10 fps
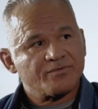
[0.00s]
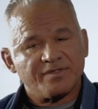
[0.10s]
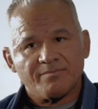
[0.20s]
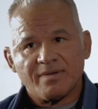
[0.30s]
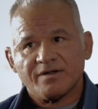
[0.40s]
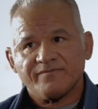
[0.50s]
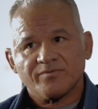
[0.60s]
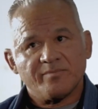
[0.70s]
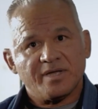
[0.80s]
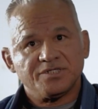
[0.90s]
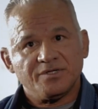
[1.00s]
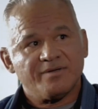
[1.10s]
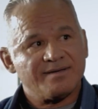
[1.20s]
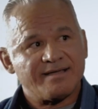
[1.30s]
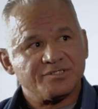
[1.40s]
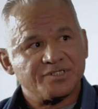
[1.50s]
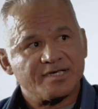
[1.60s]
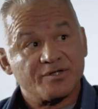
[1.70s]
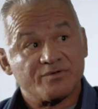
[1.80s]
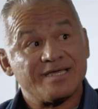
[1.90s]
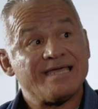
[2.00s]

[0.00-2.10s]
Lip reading: or the amount of information you can digest starts